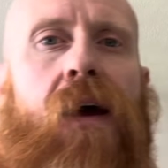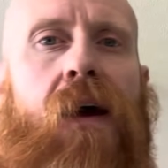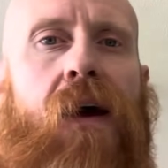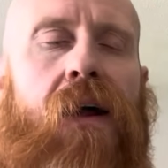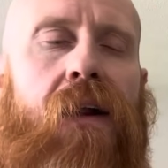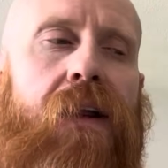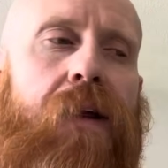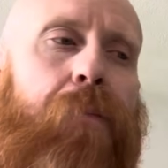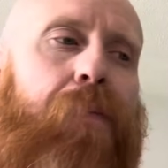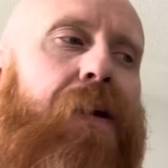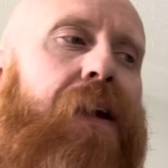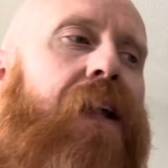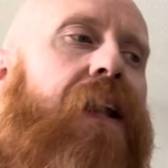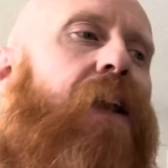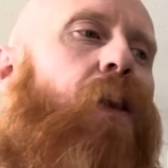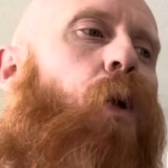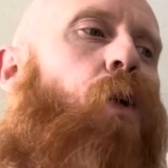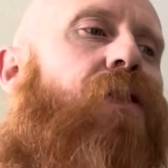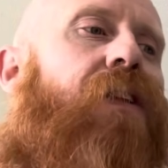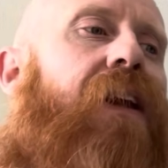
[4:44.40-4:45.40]
Like,
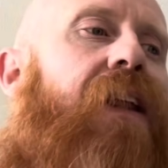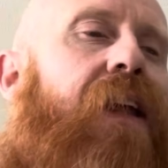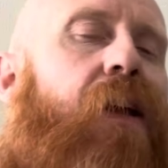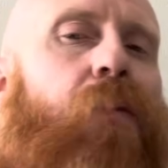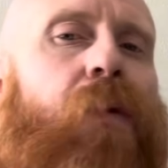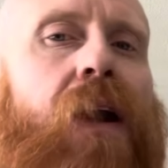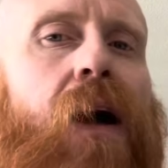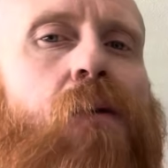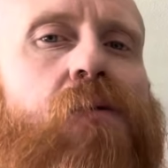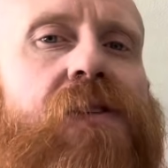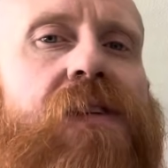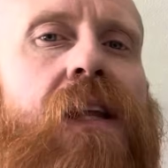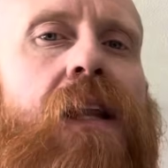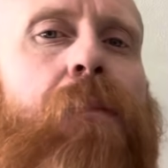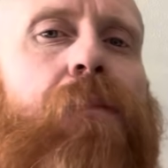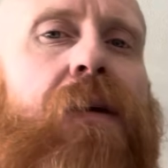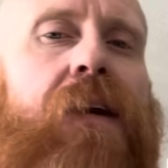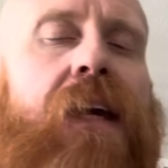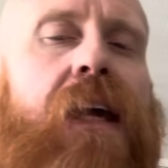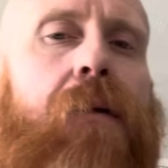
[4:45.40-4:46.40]
periodically, when I was at the
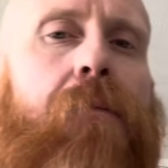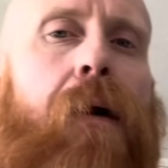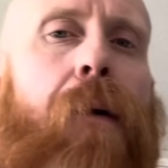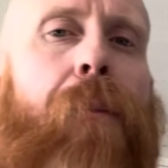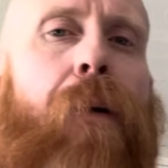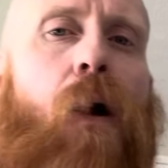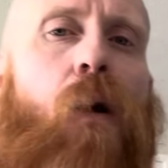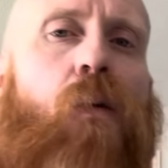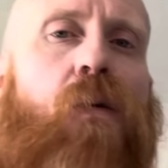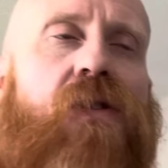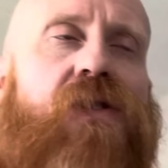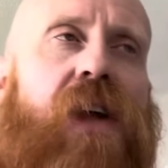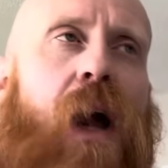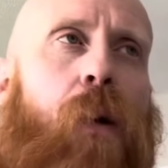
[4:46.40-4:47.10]
peak of my powers,